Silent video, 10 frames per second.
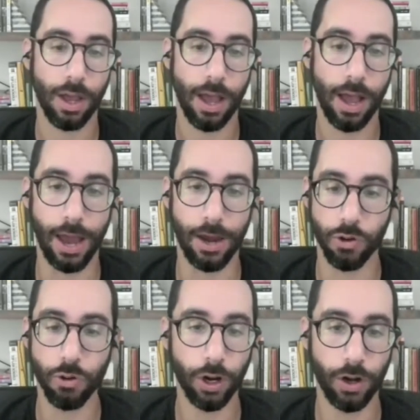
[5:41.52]
and you
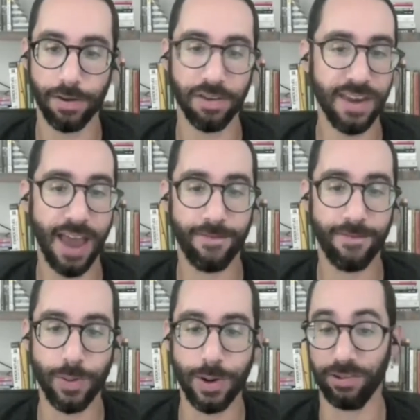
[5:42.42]
can it doesn't have to
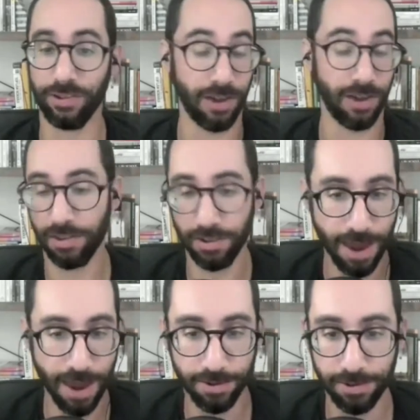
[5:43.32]
be successes
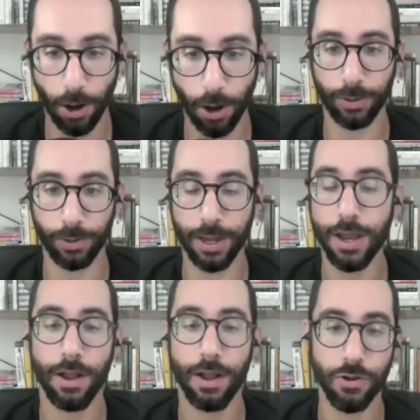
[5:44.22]
necessarily
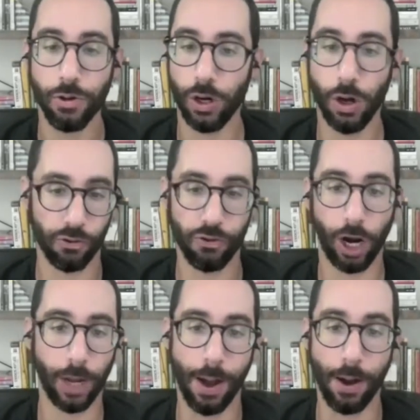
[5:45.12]
you can also talk
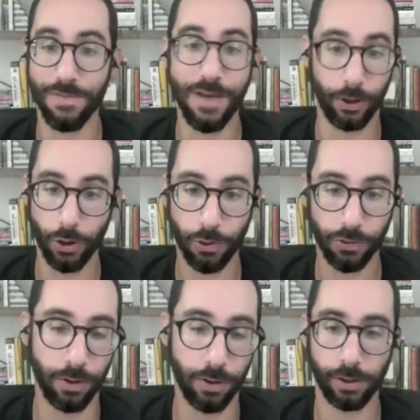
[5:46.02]
about failures
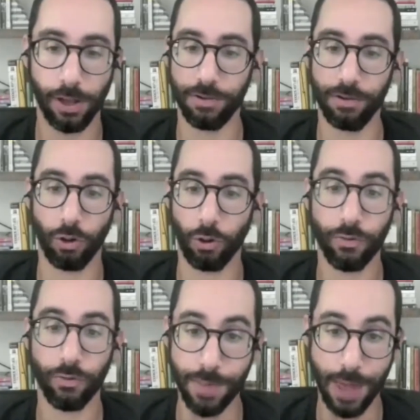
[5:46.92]
and lessons learned
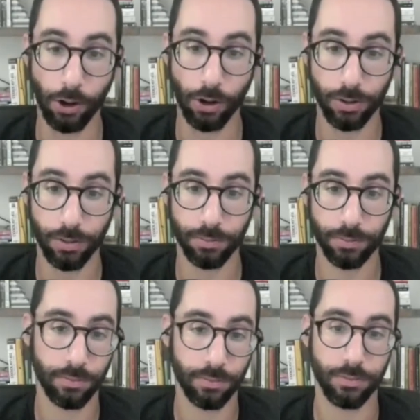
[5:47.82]
from there.
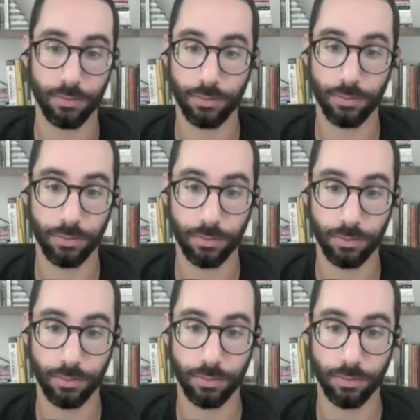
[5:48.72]
All right,
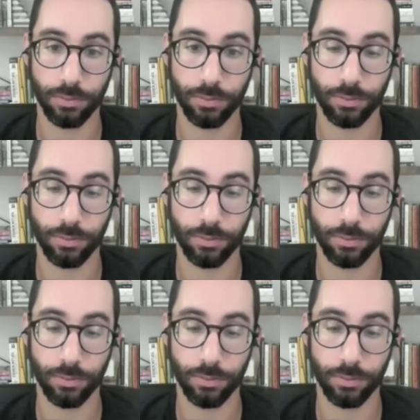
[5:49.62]
perfect.